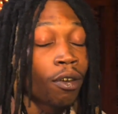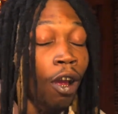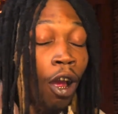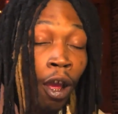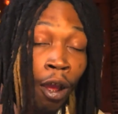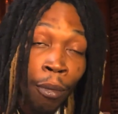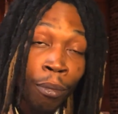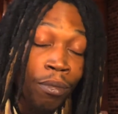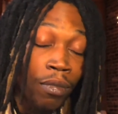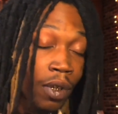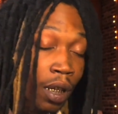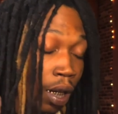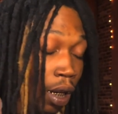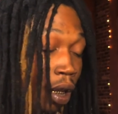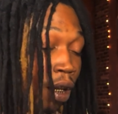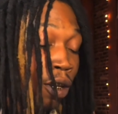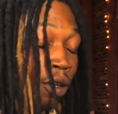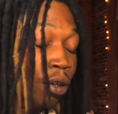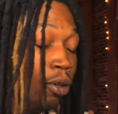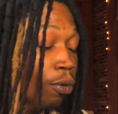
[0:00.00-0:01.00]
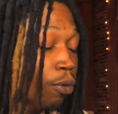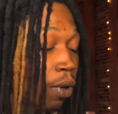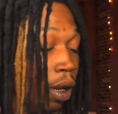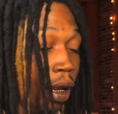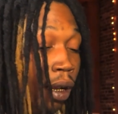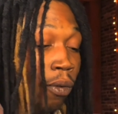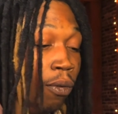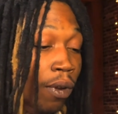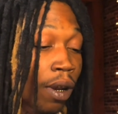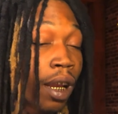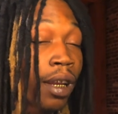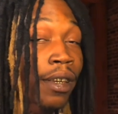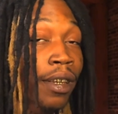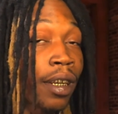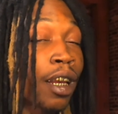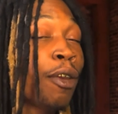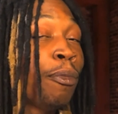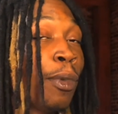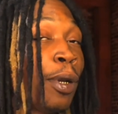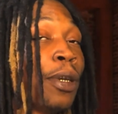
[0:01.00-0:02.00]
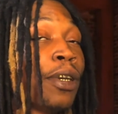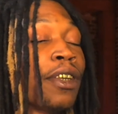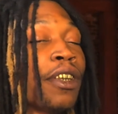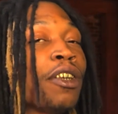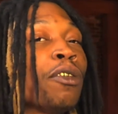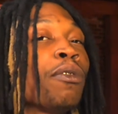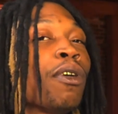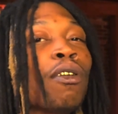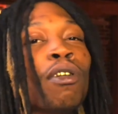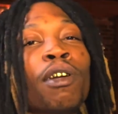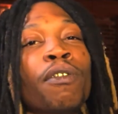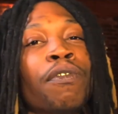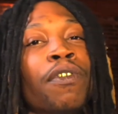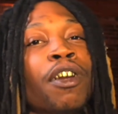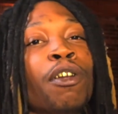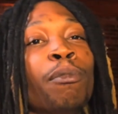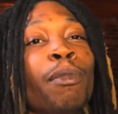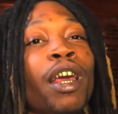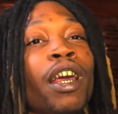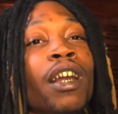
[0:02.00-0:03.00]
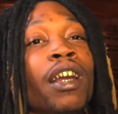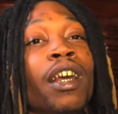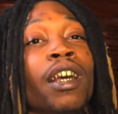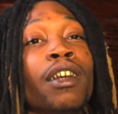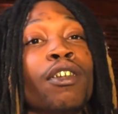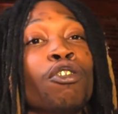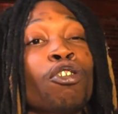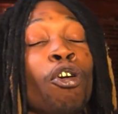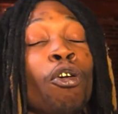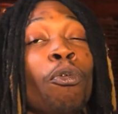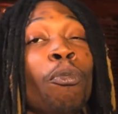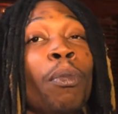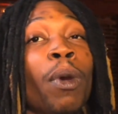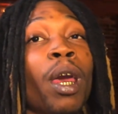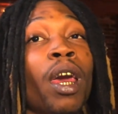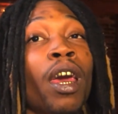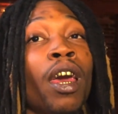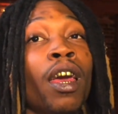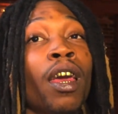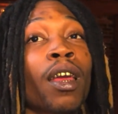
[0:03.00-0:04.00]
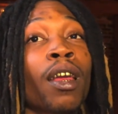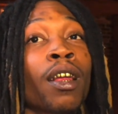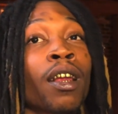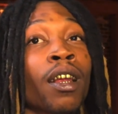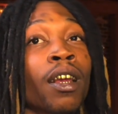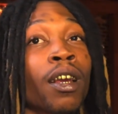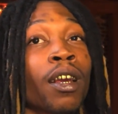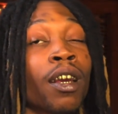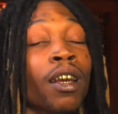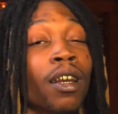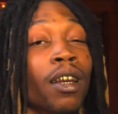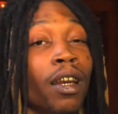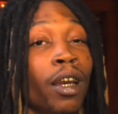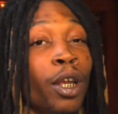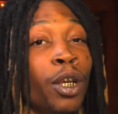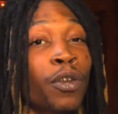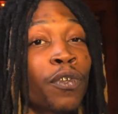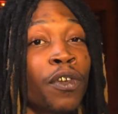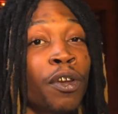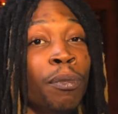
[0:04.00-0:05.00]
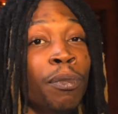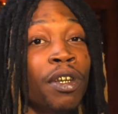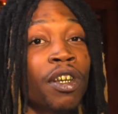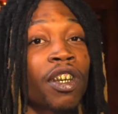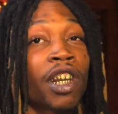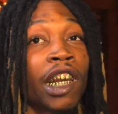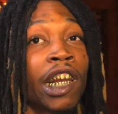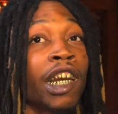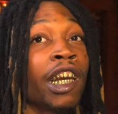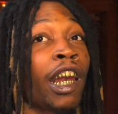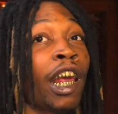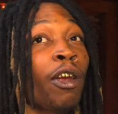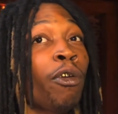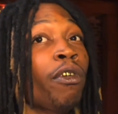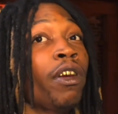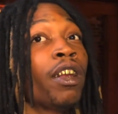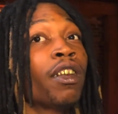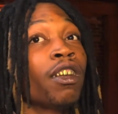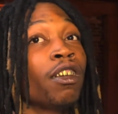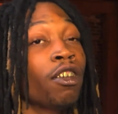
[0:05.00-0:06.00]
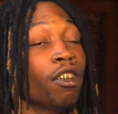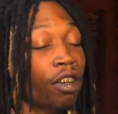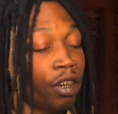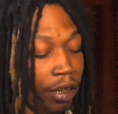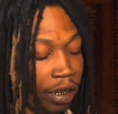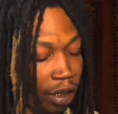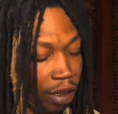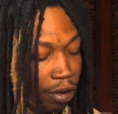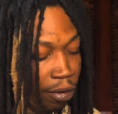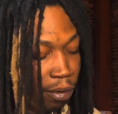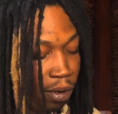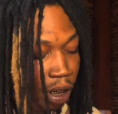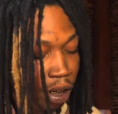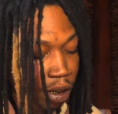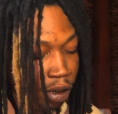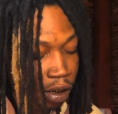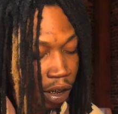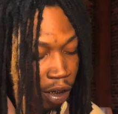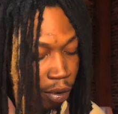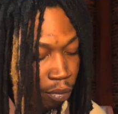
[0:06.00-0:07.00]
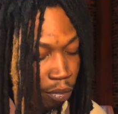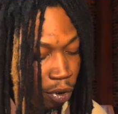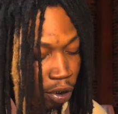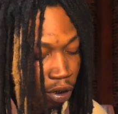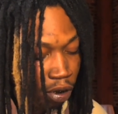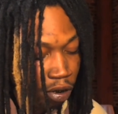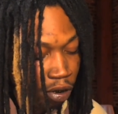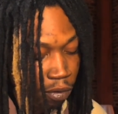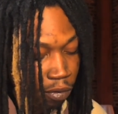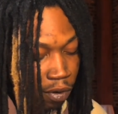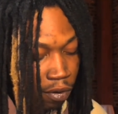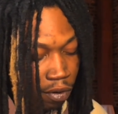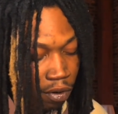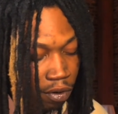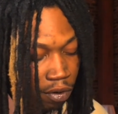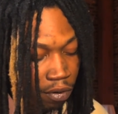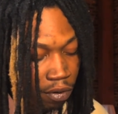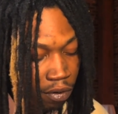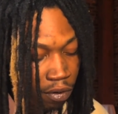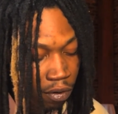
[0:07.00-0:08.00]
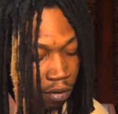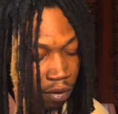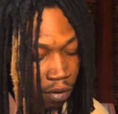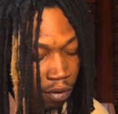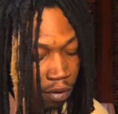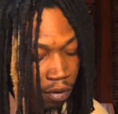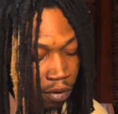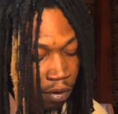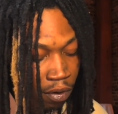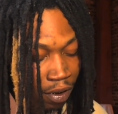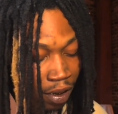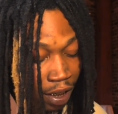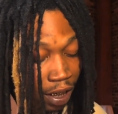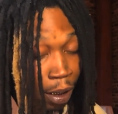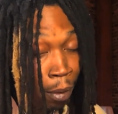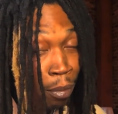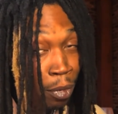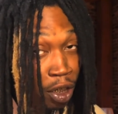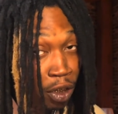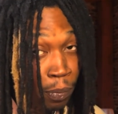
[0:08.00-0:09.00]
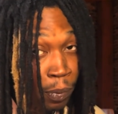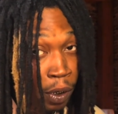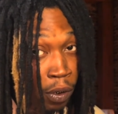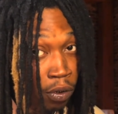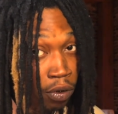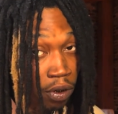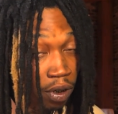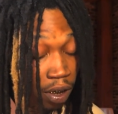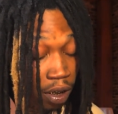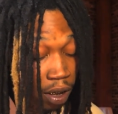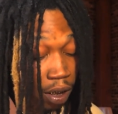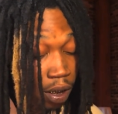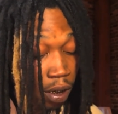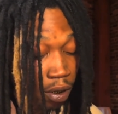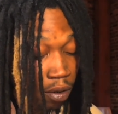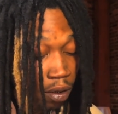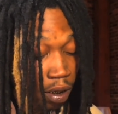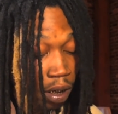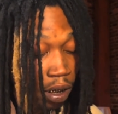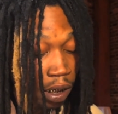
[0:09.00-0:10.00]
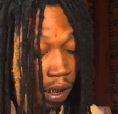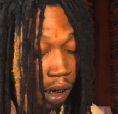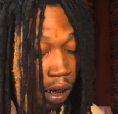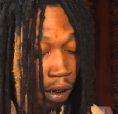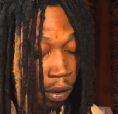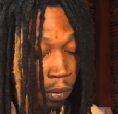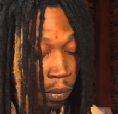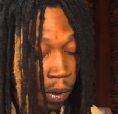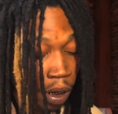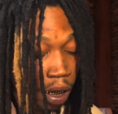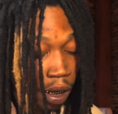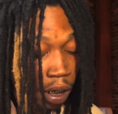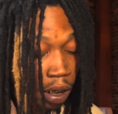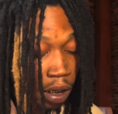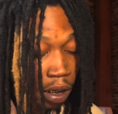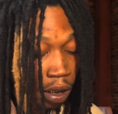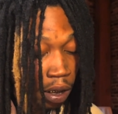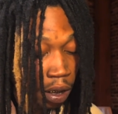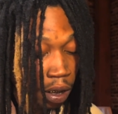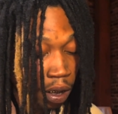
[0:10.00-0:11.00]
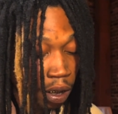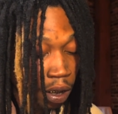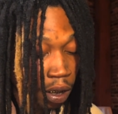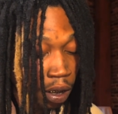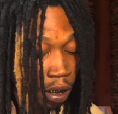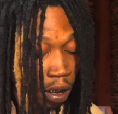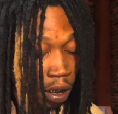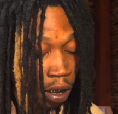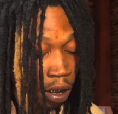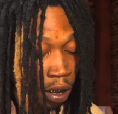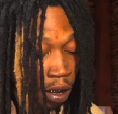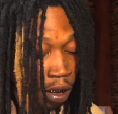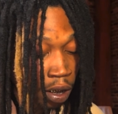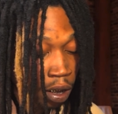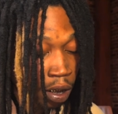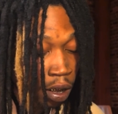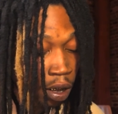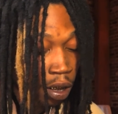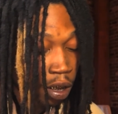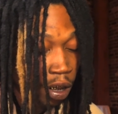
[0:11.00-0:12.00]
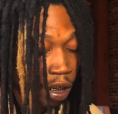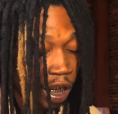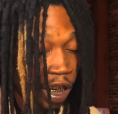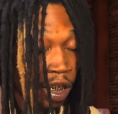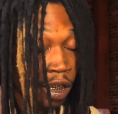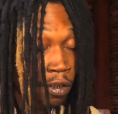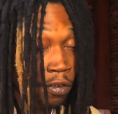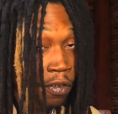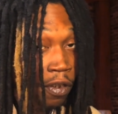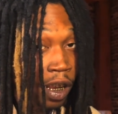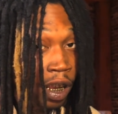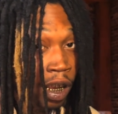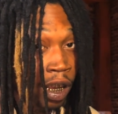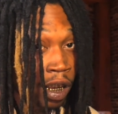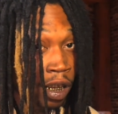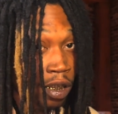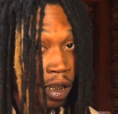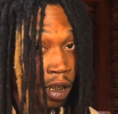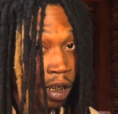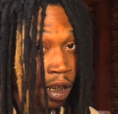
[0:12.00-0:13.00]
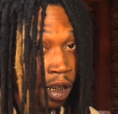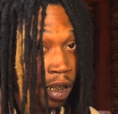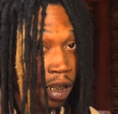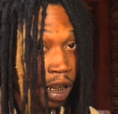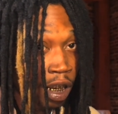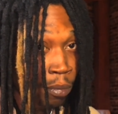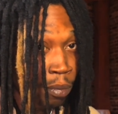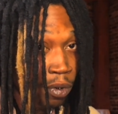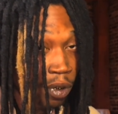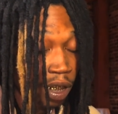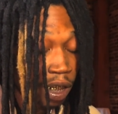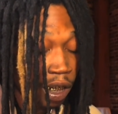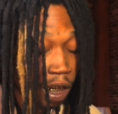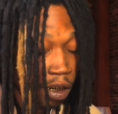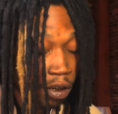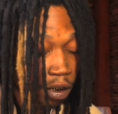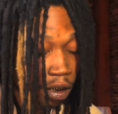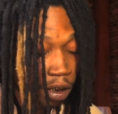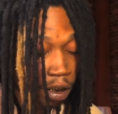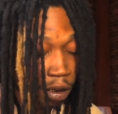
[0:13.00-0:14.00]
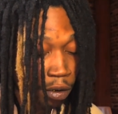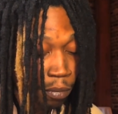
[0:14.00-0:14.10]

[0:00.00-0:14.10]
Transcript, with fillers: I'm telling you, like when I say emergency road, I'm finna make niggas so mad. Niggas finna be slitting their wrists in the crib when they hear the emergency road too. Cause I'm exposing shit on this tape. Watch. Niggas fags and all type of shit out here.